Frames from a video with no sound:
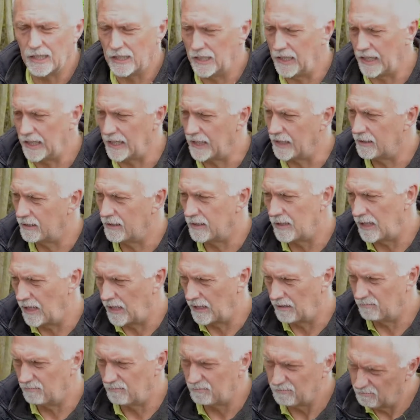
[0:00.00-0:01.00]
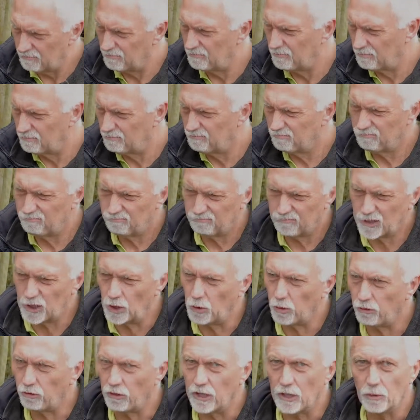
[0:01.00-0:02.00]
in
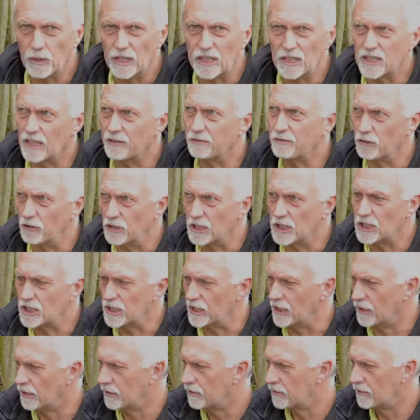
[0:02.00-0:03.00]
2 or 3 weeks after Easter.